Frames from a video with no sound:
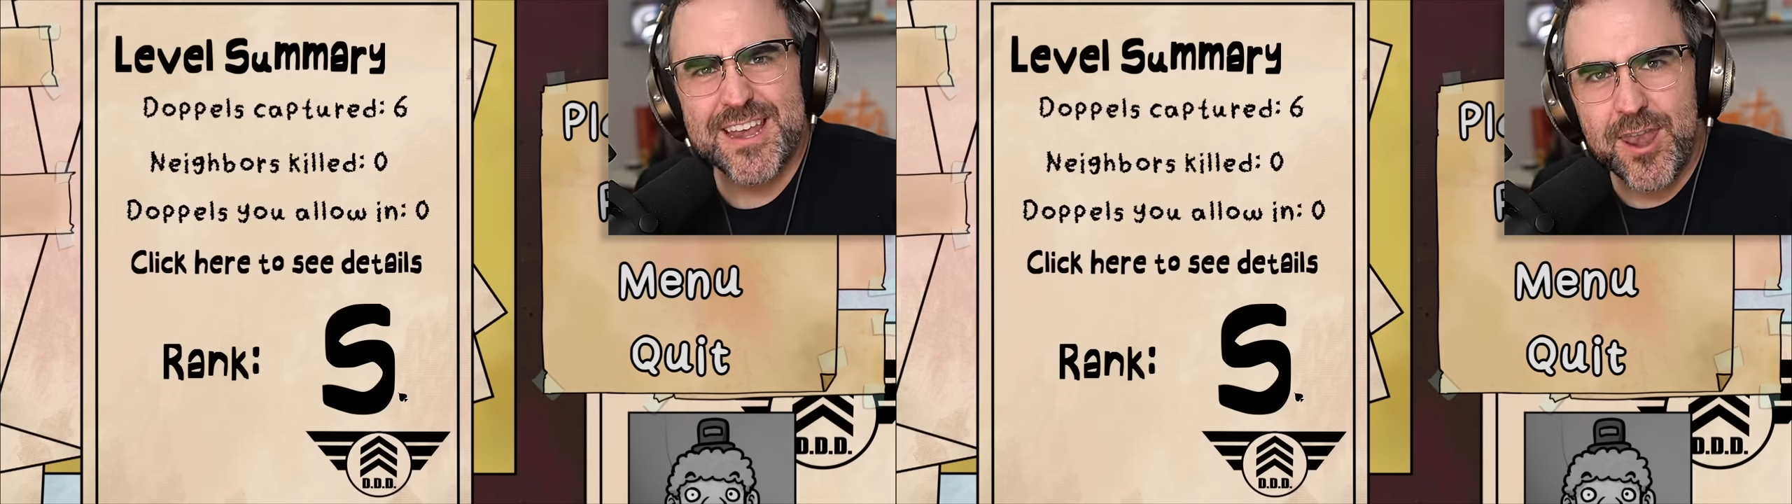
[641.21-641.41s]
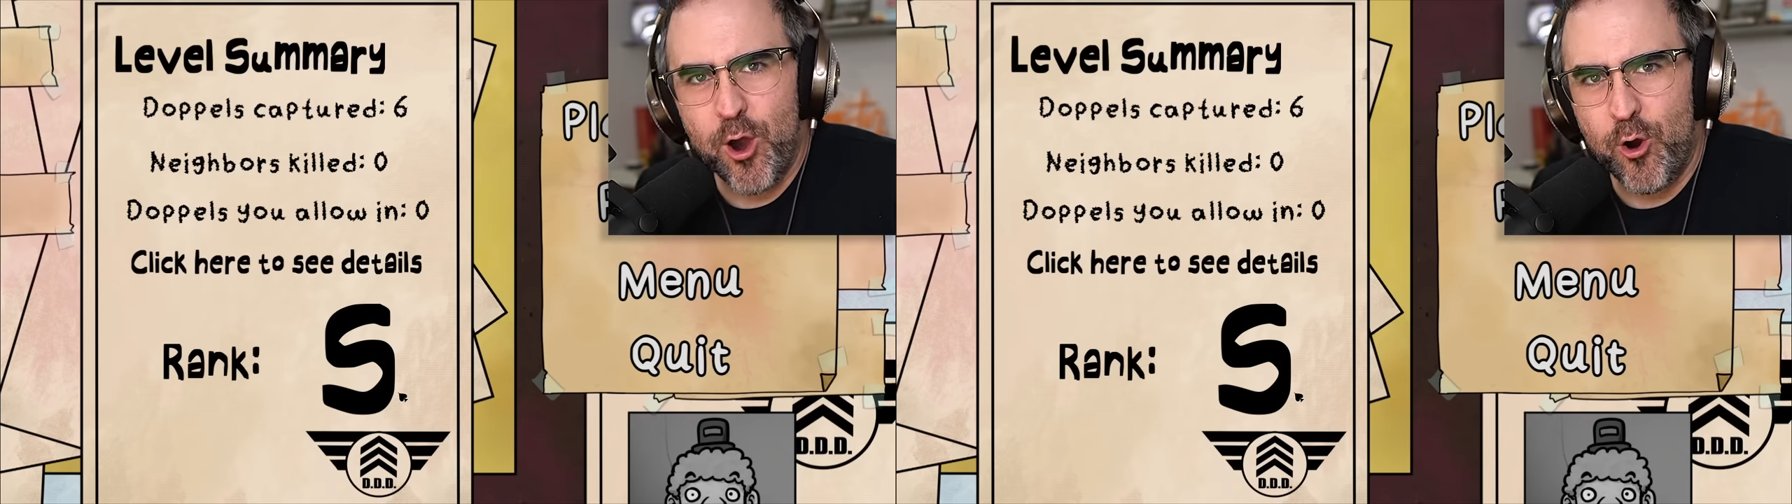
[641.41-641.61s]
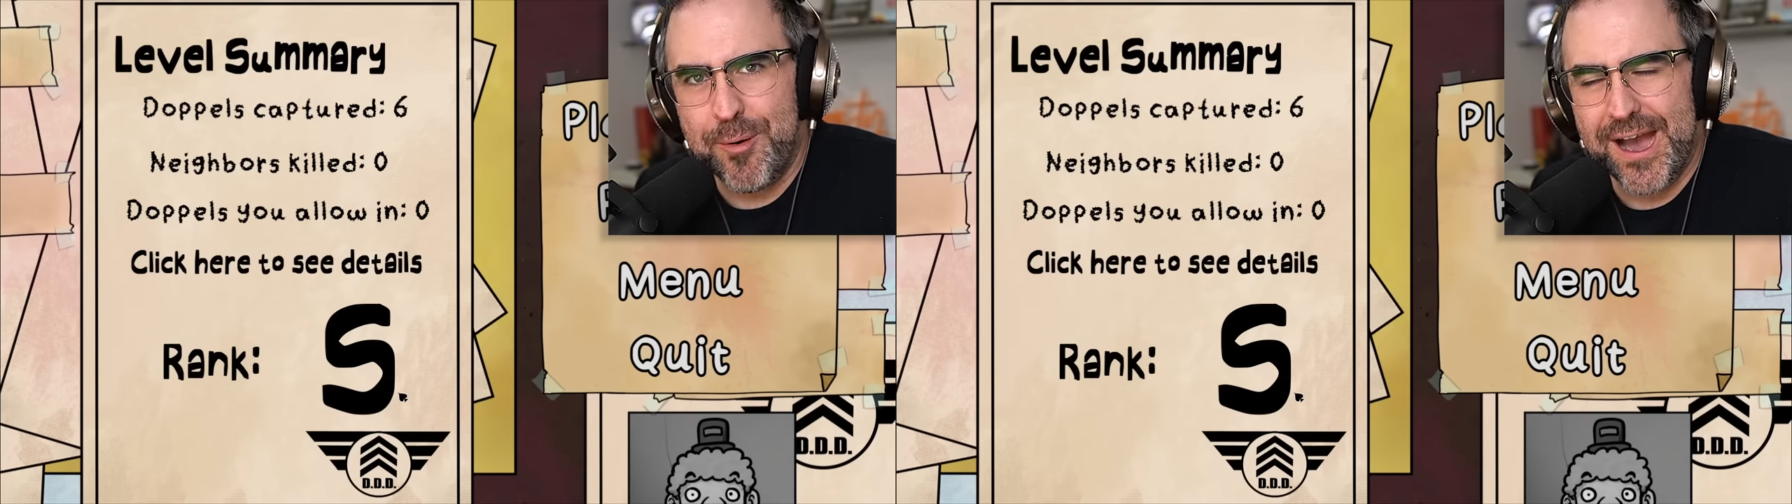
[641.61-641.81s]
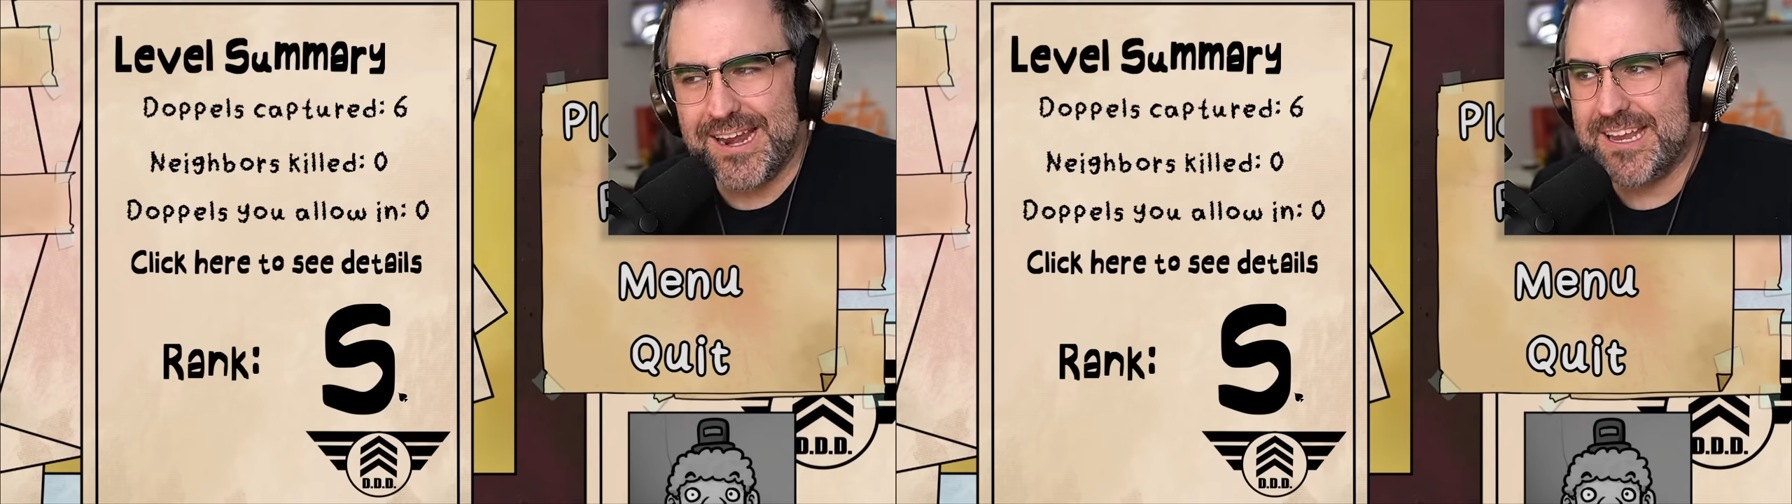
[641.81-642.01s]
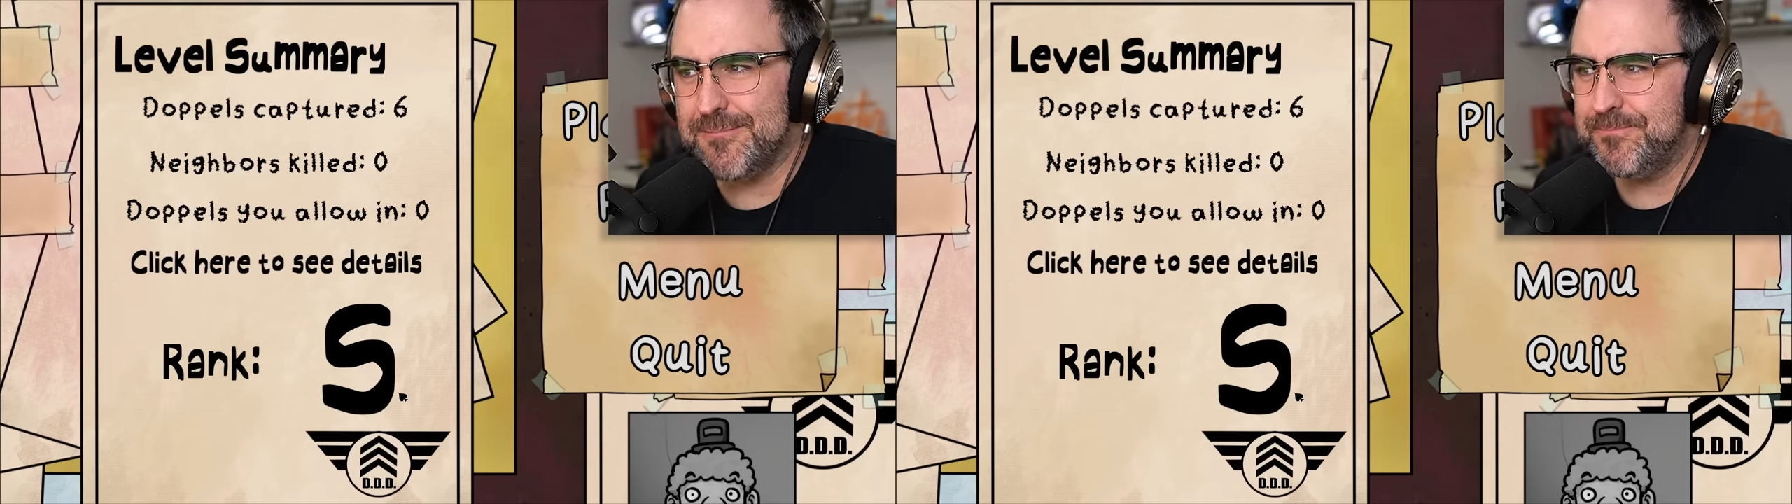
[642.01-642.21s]

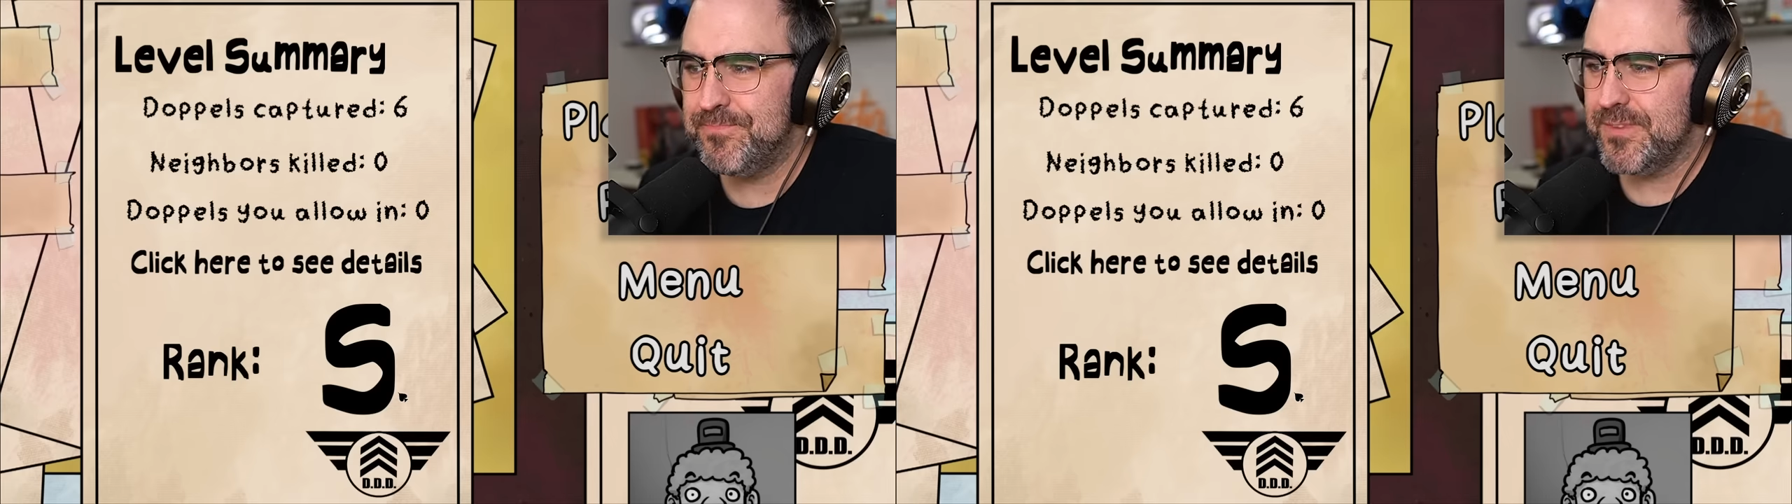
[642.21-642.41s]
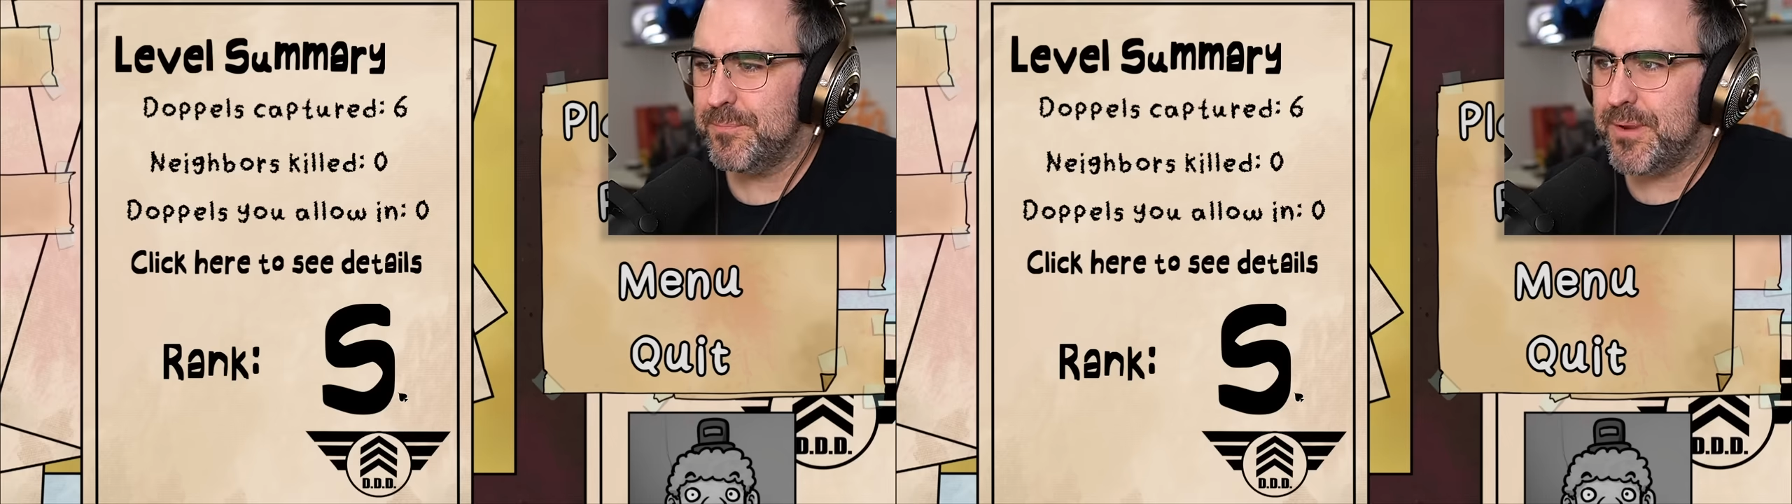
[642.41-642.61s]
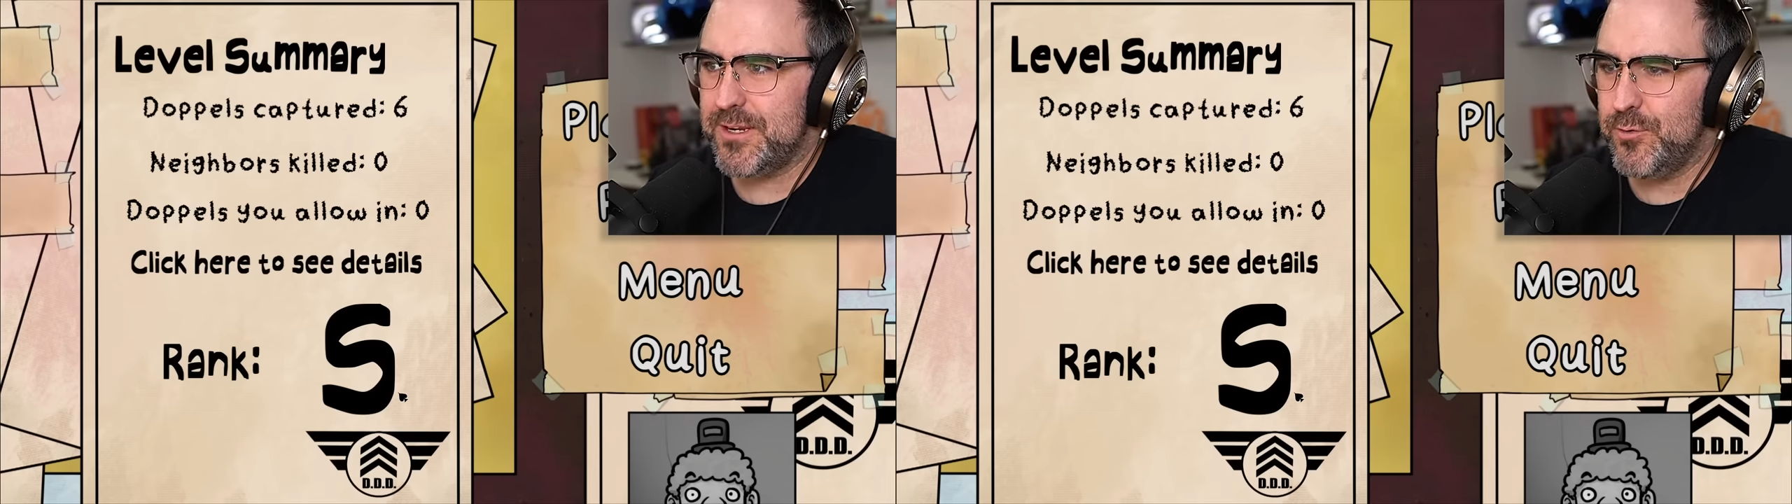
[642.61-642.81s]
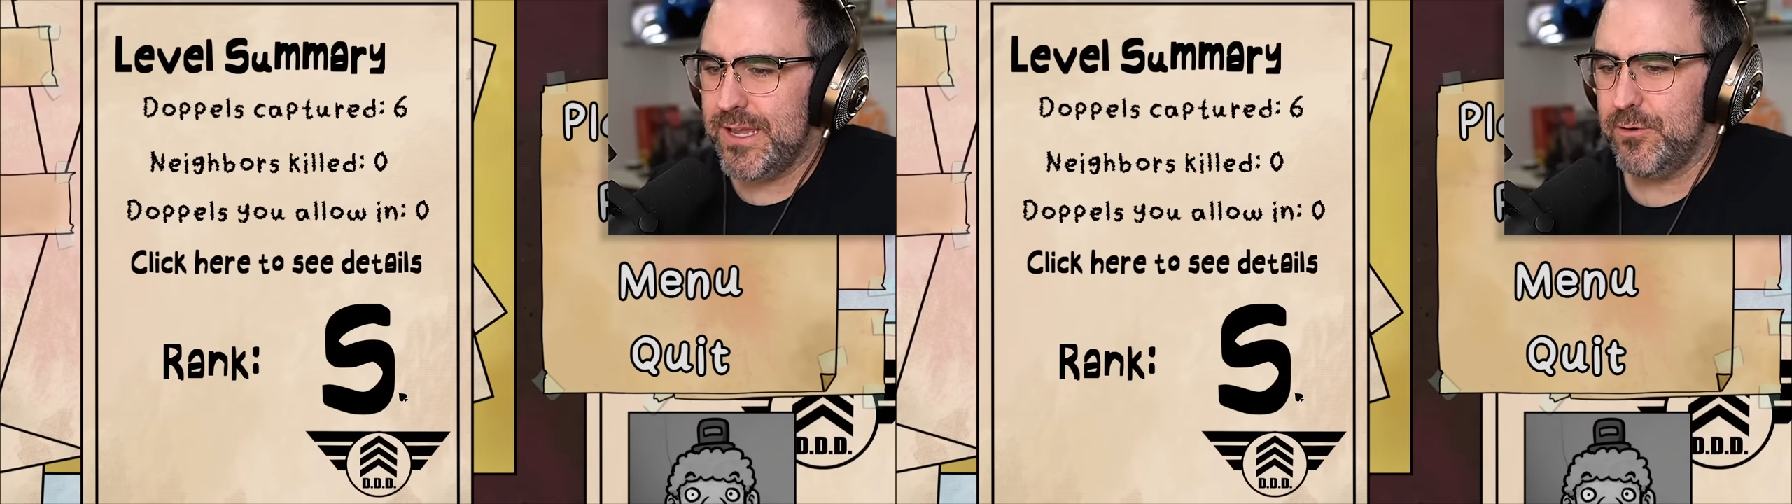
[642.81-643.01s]
Nobody. But I do kind